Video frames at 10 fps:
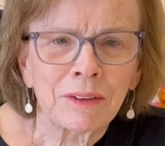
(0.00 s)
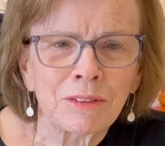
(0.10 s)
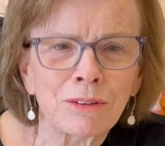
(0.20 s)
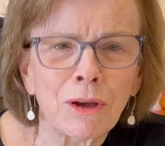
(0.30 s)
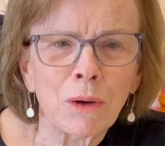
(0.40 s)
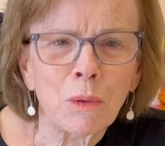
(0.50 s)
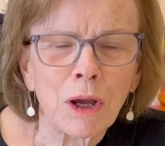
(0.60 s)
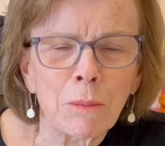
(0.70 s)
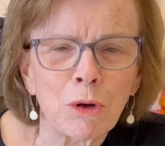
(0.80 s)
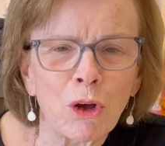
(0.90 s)
So
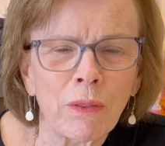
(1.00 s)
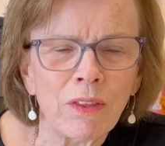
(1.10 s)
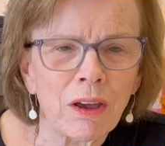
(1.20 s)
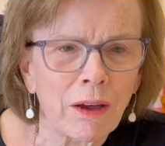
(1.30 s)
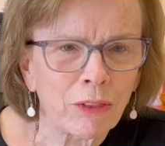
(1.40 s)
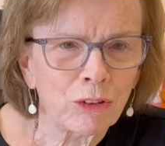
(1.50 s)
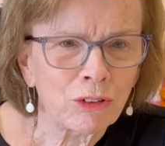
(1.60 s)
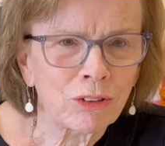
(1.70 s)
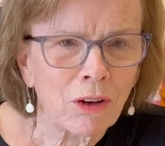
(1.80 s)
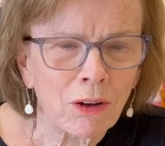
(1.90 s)
I'm on the other
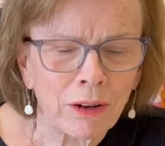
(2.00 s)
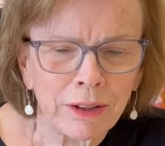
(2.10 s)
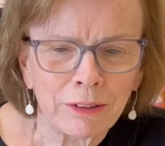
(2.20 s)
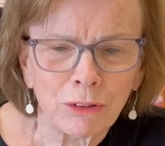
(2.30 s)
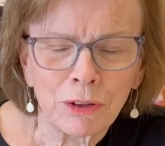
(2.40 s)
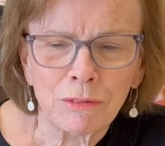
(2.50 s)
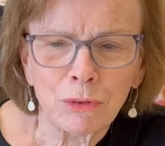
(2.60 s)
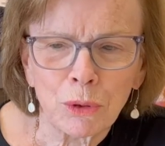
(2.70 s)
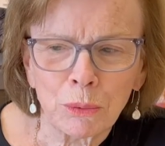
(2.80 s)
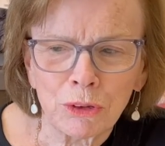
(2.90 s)
side, looking
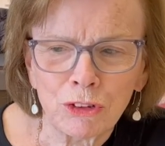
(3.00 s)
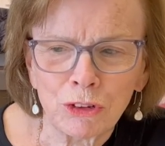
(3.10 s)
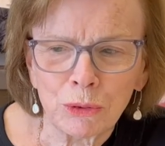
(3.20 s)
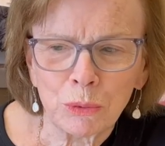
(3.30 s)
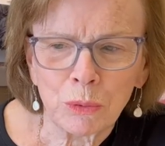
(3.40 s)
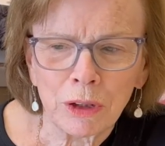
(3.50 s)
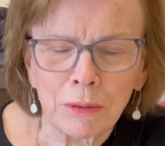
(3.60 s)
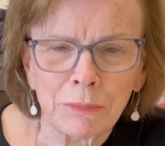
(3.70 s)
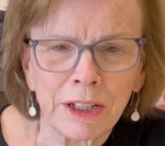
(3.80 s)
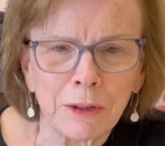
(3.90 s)
forward to
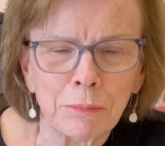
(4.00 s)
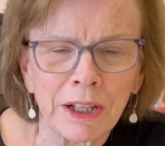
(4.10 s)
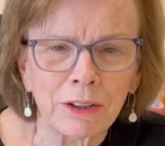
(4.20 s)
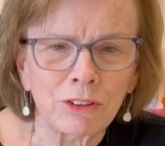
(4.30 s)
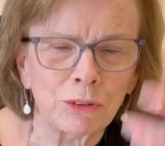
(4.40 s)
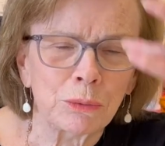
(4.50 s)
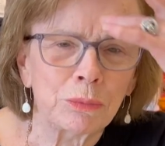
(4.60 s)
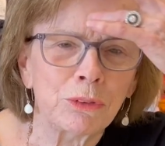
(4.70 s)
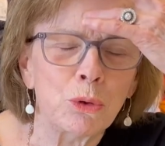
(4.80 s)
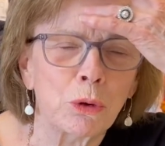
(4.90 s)
getting back to
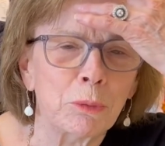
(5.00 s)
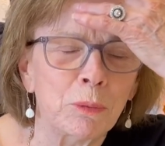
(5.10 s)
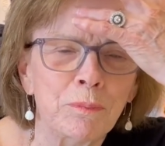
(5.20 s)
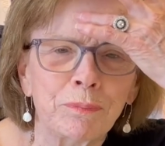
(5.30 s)
normal.